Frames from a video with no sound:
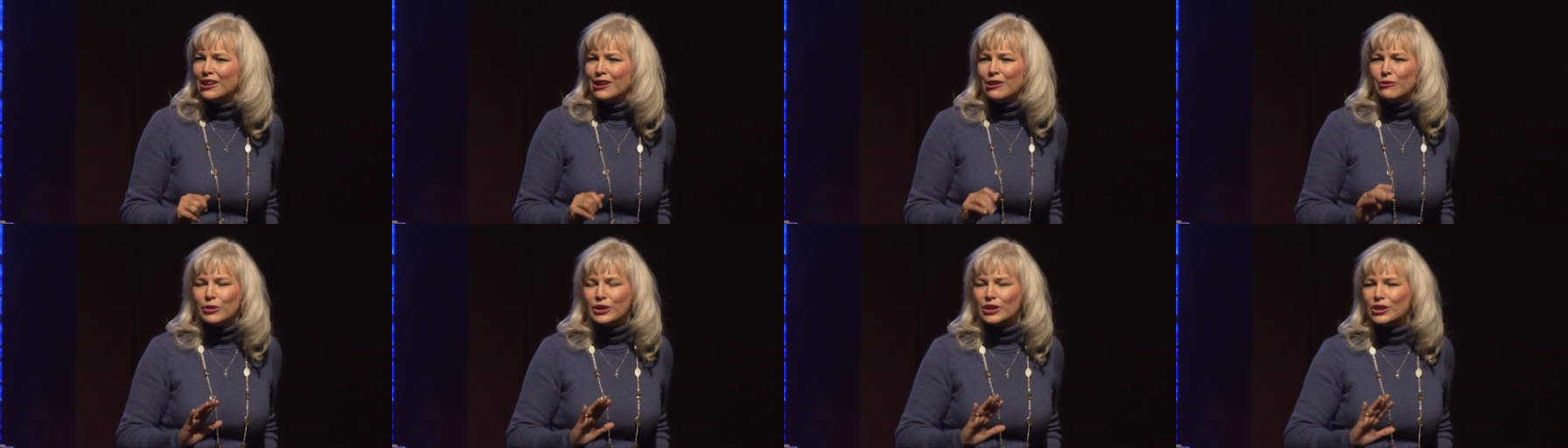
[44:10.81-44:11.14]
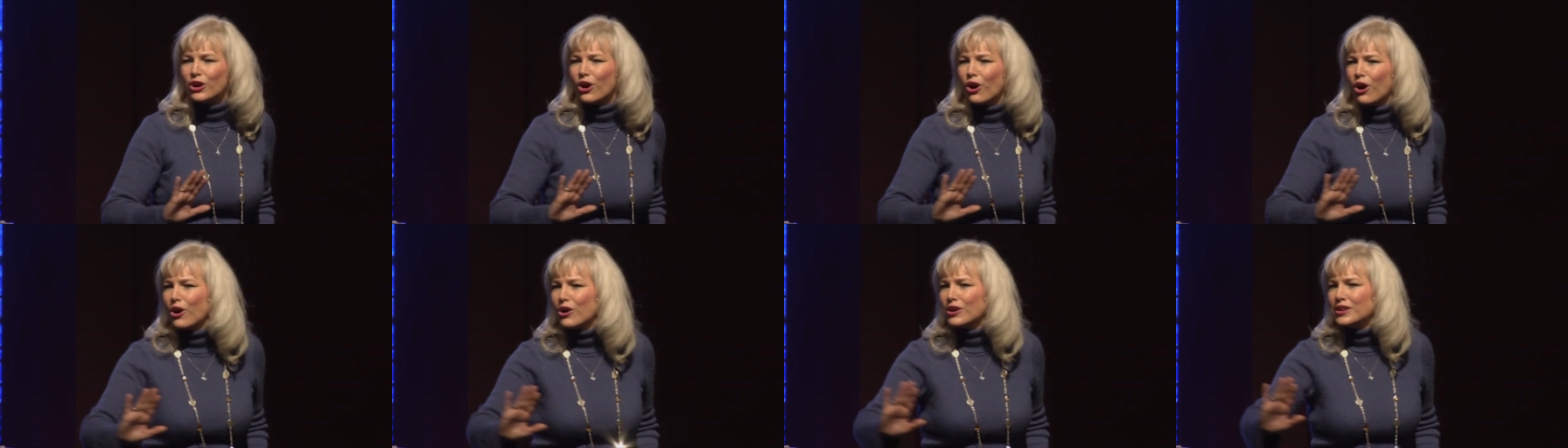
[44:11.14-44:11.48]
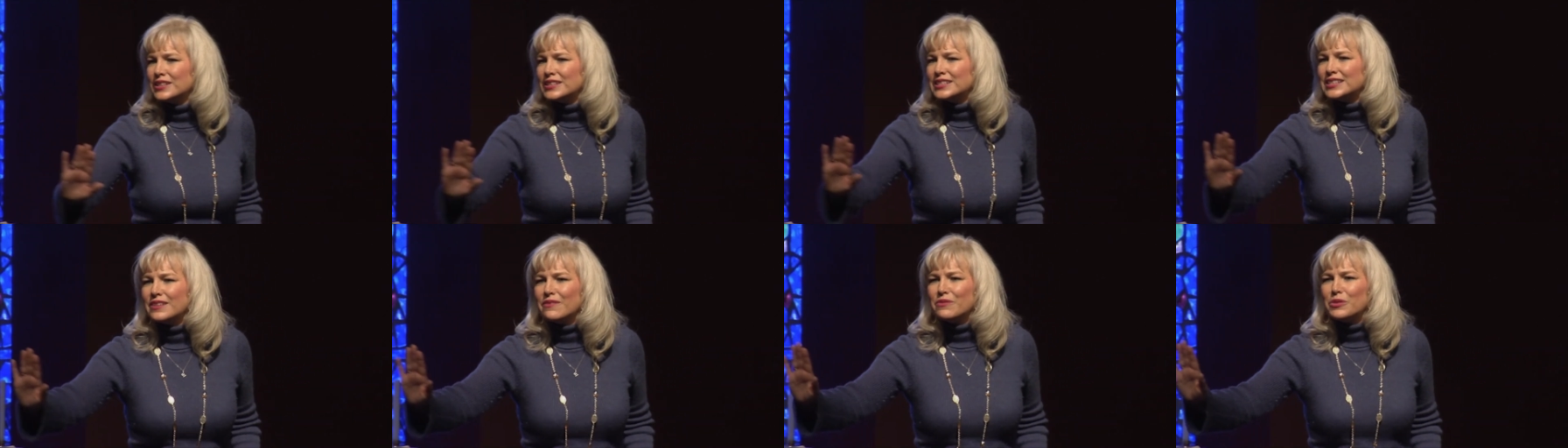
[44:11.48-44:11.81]

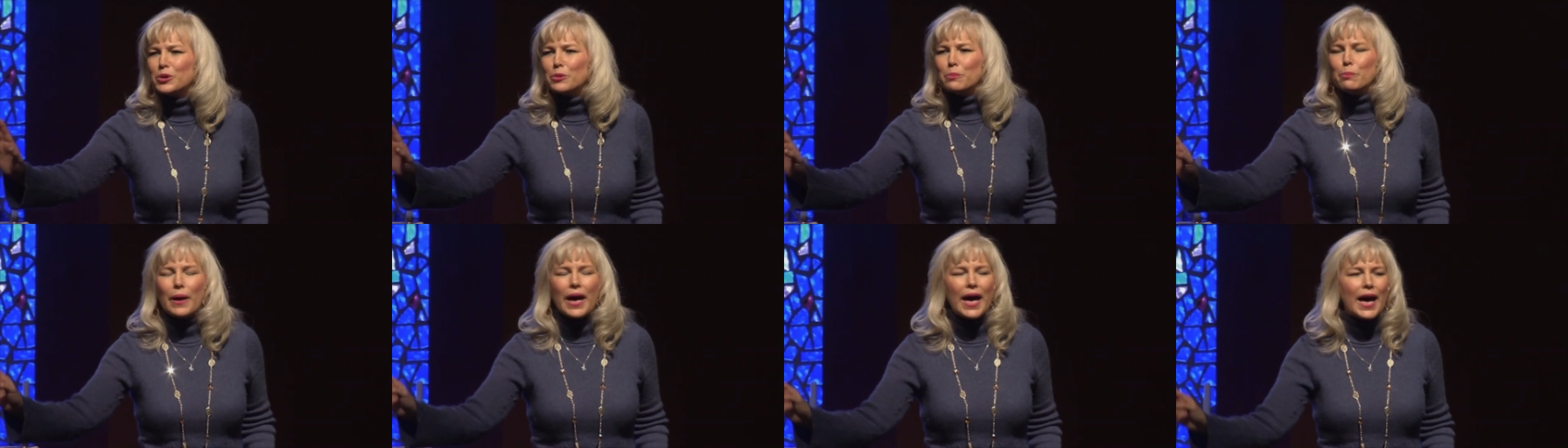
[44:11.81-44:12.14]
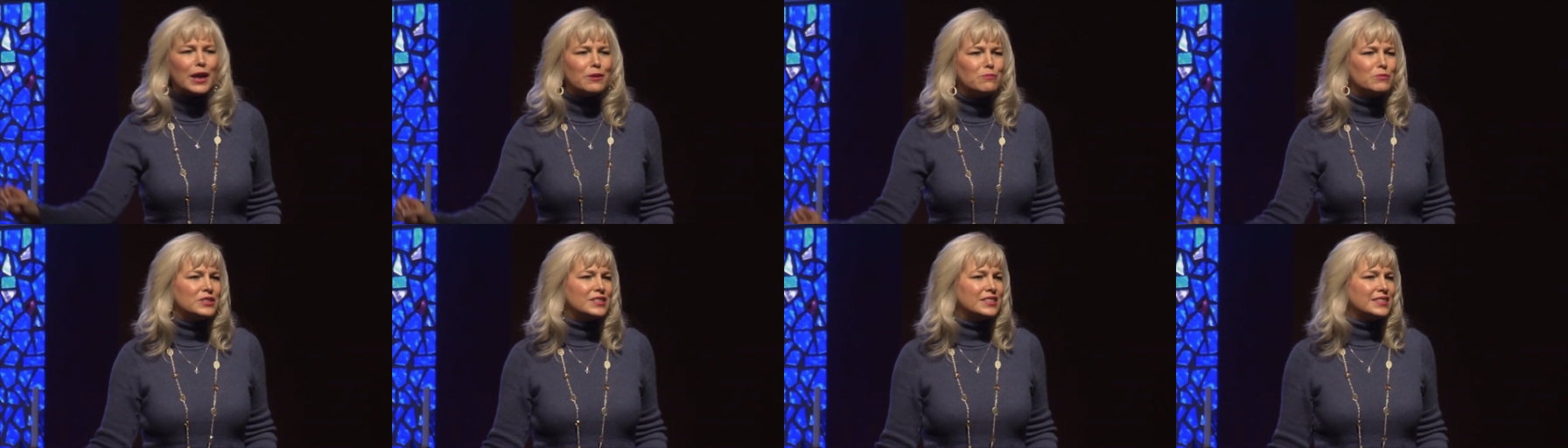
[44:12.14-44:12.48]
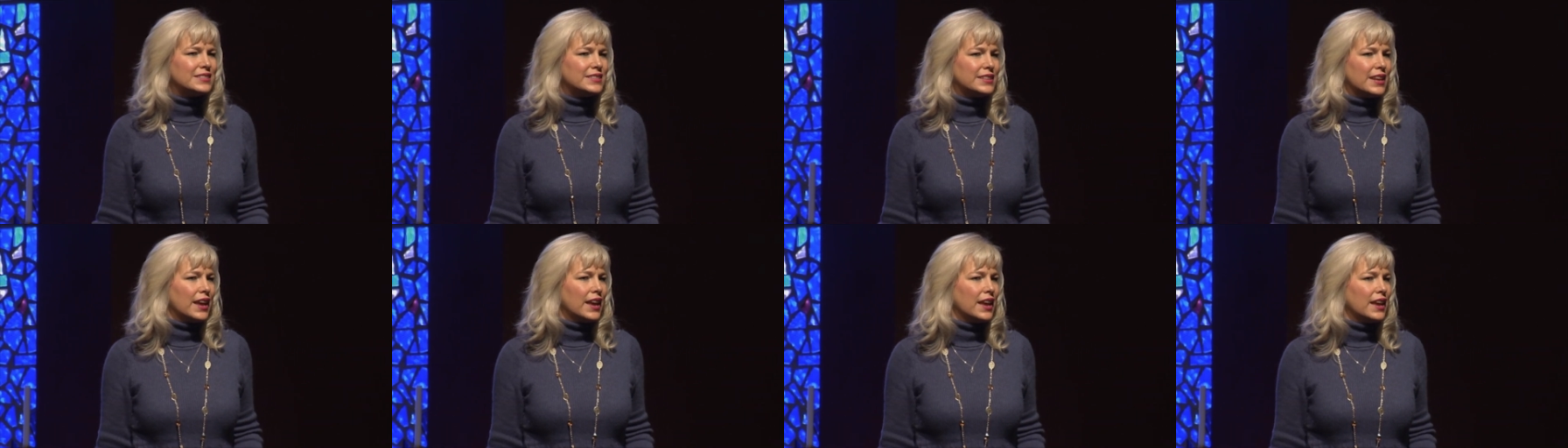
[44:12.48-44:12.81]
regardless of their bad
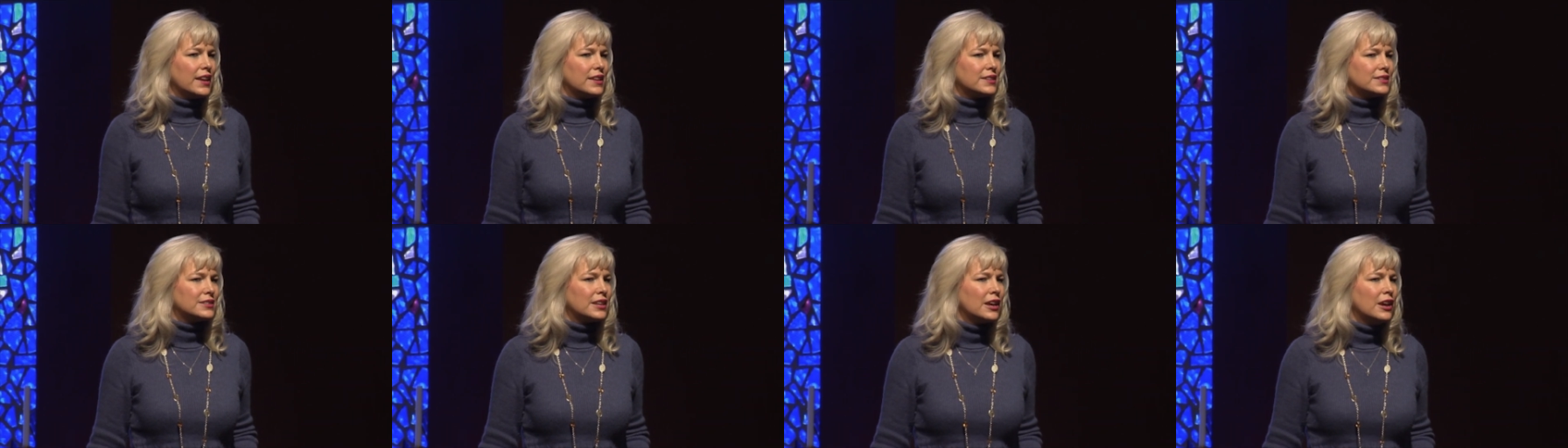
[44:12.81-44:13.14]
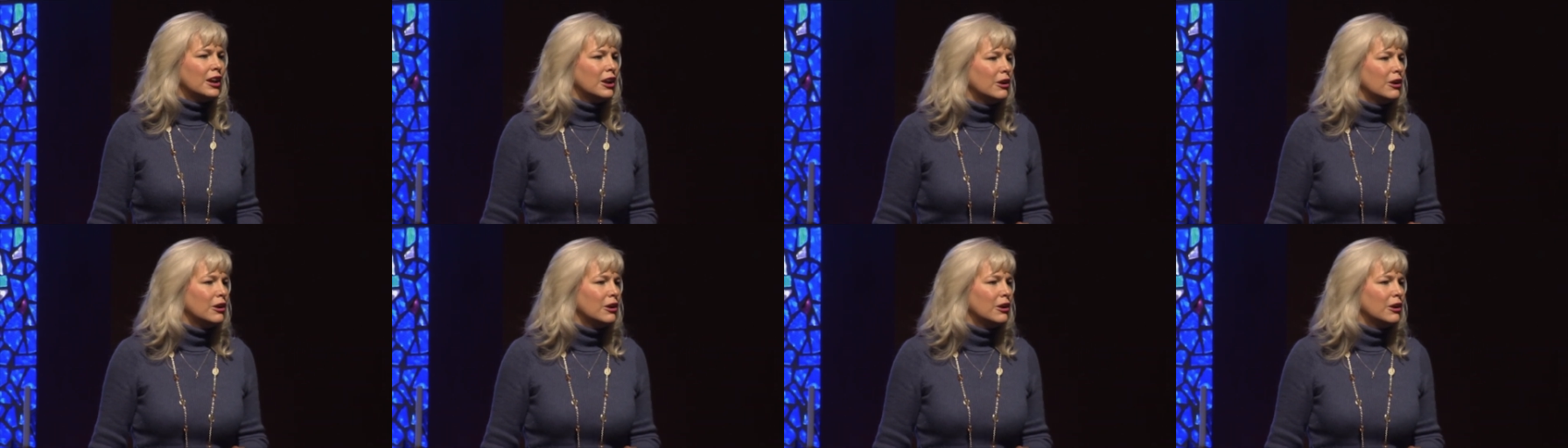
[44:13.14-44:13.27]
mistakes,